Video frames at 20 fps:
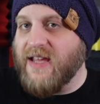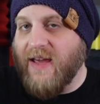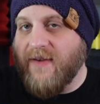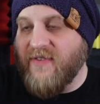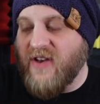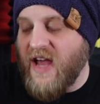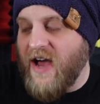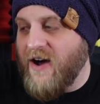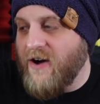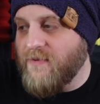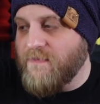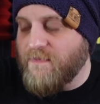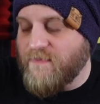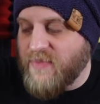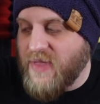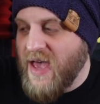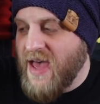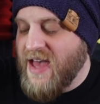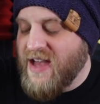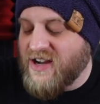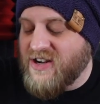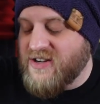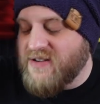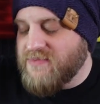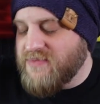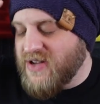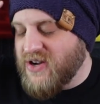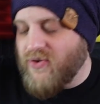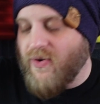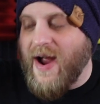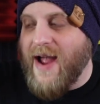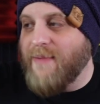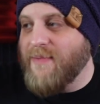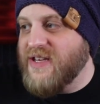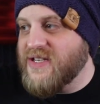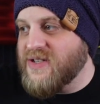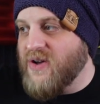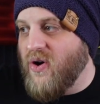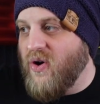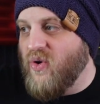given how the
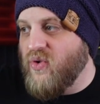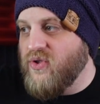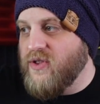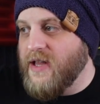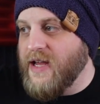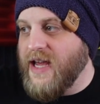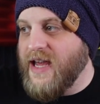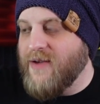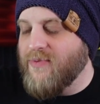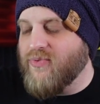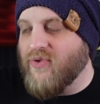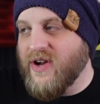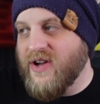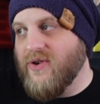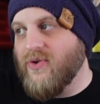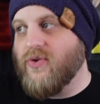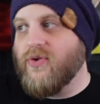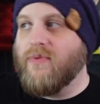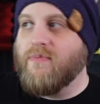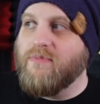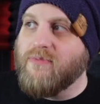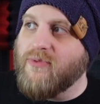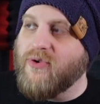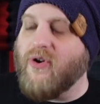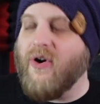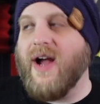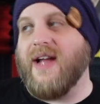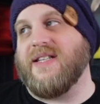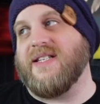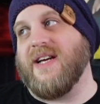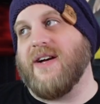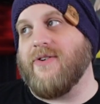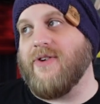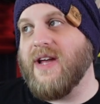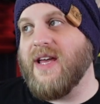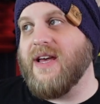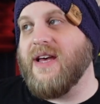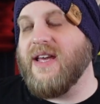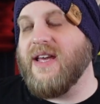Grammys' only real criteria